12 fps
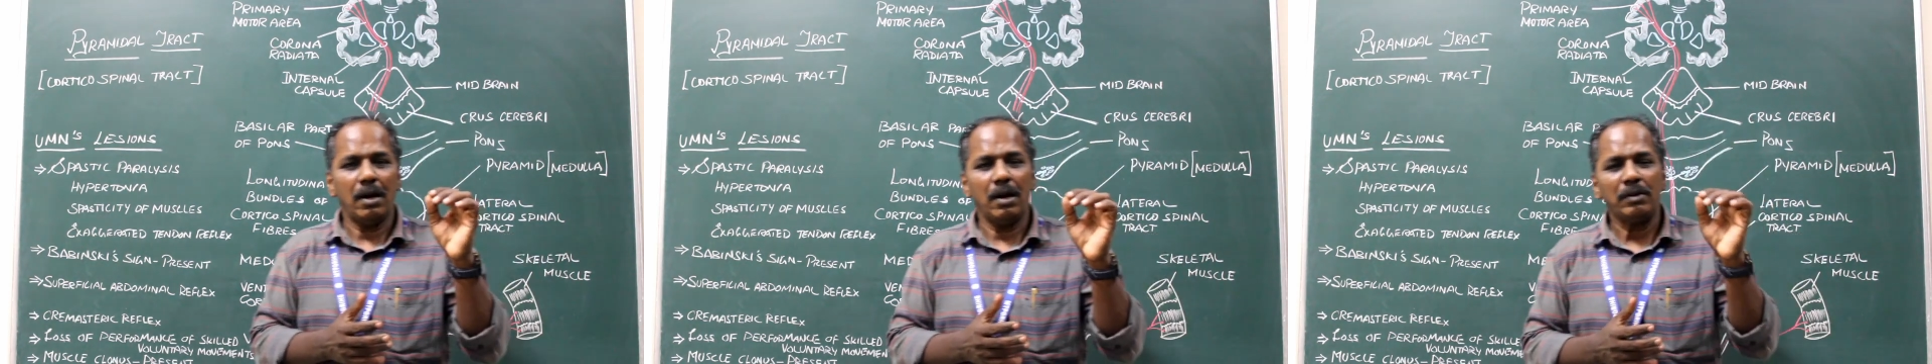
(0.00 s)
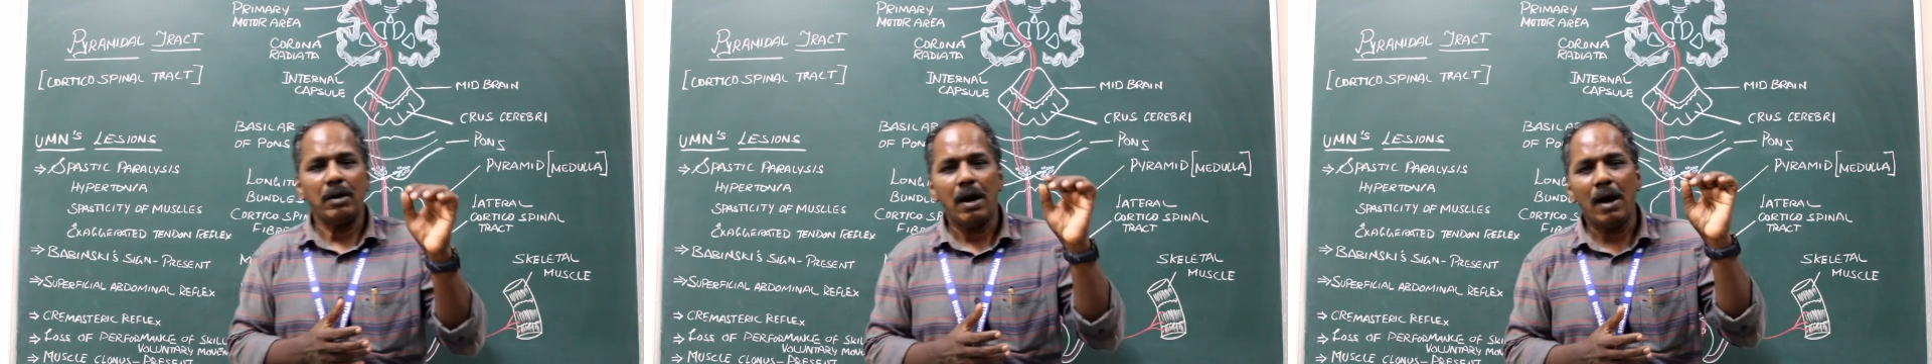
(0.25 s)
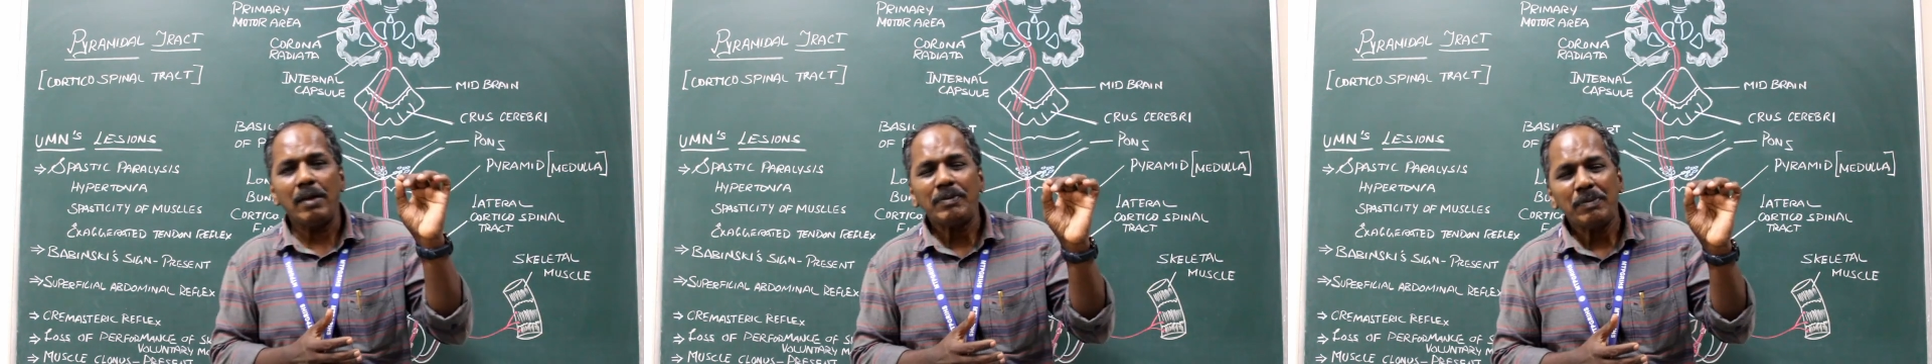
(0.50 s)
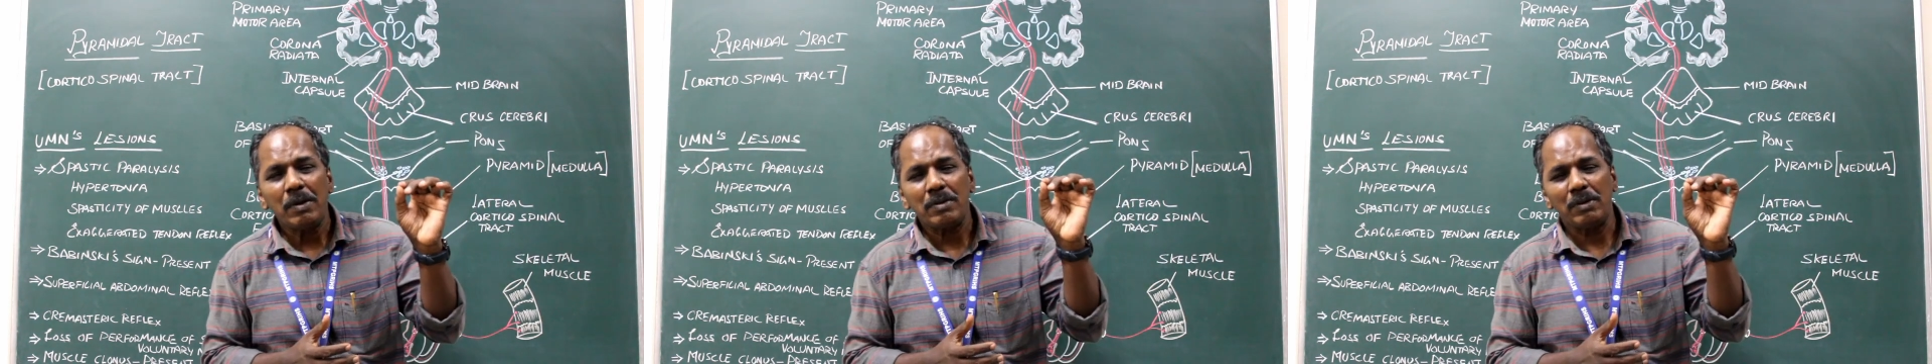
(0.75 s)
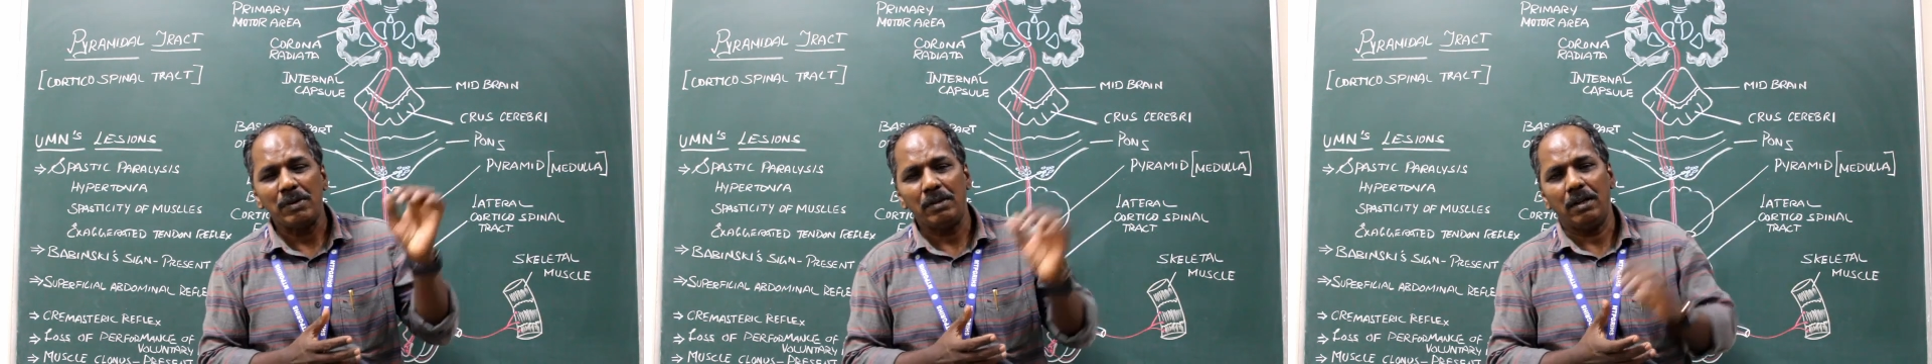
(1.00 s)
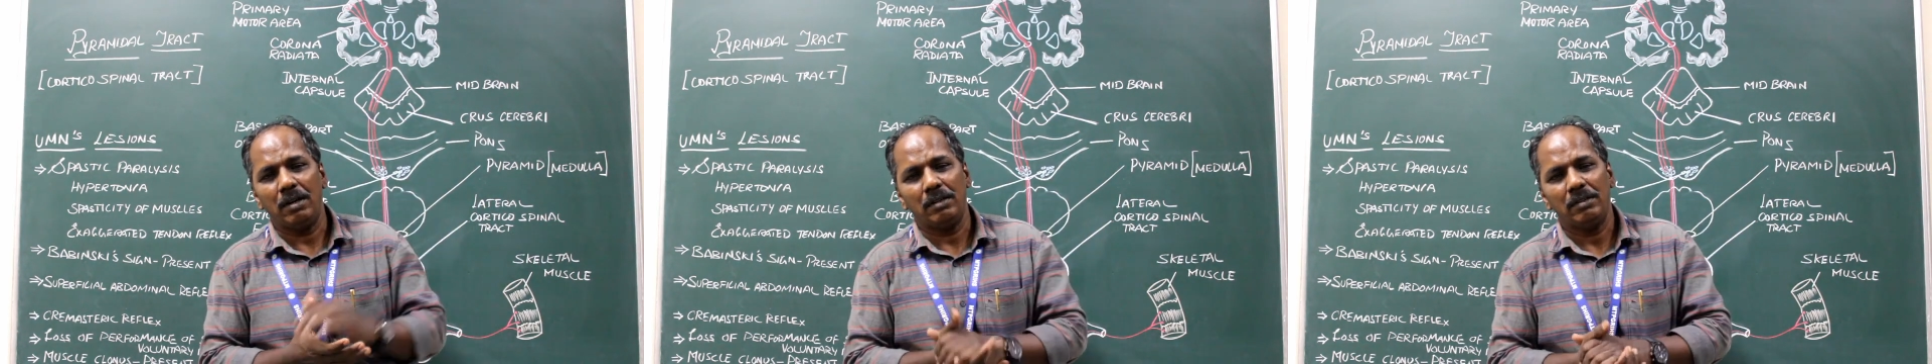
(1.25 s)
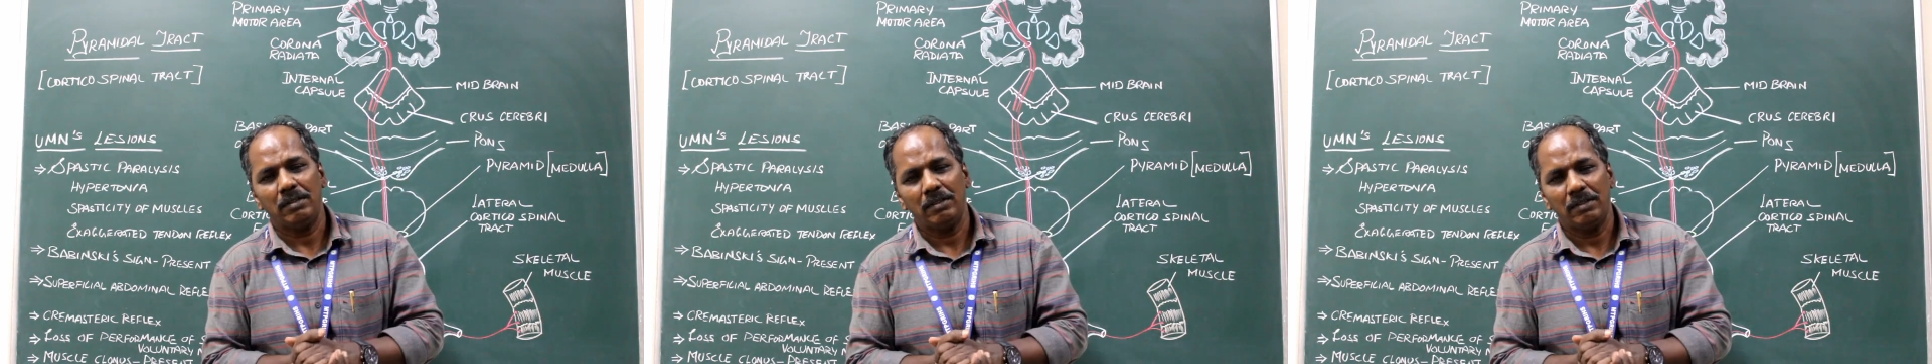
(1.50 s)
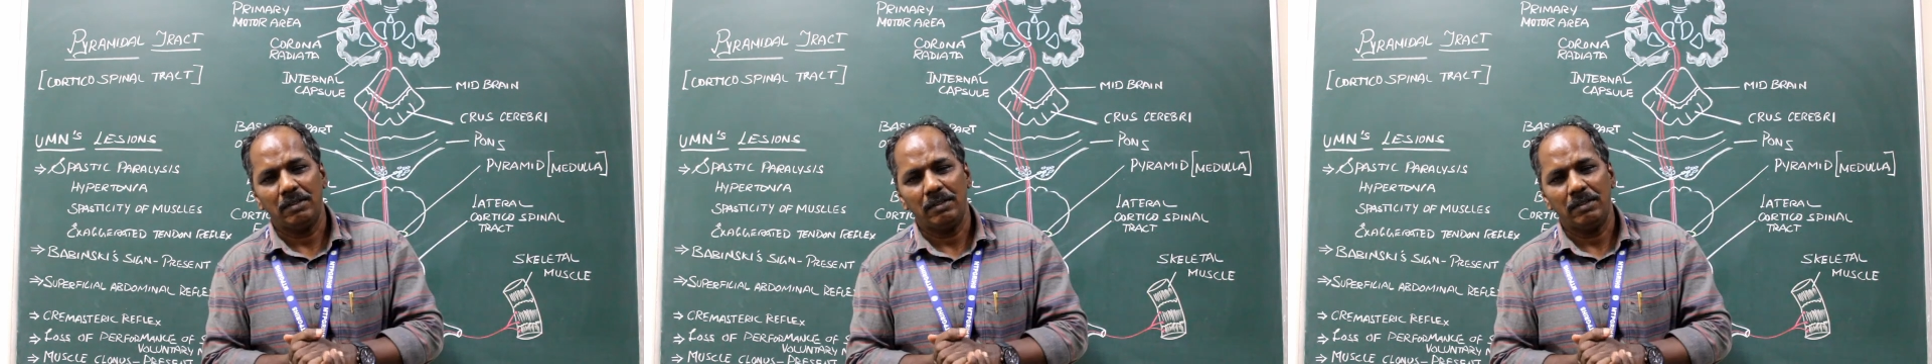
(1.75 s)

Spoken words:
have hypotonia.